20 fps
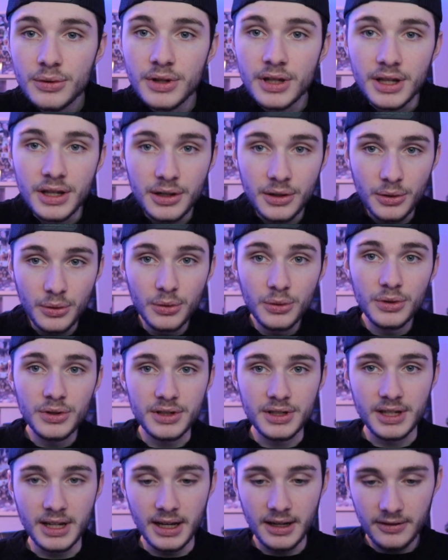the cool
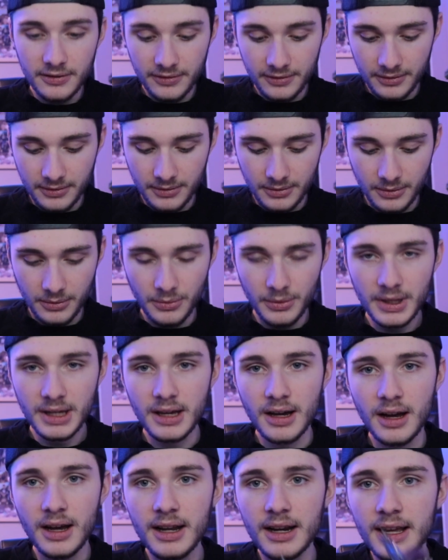stuff, we
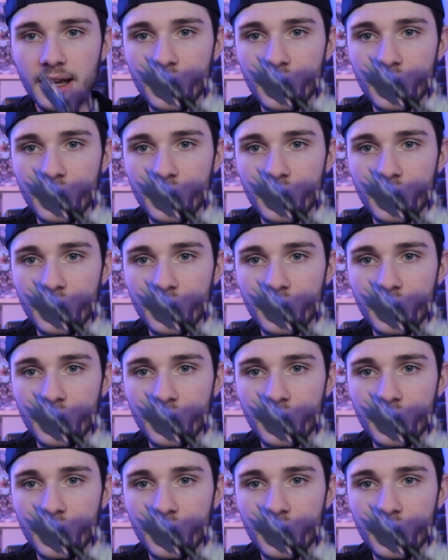got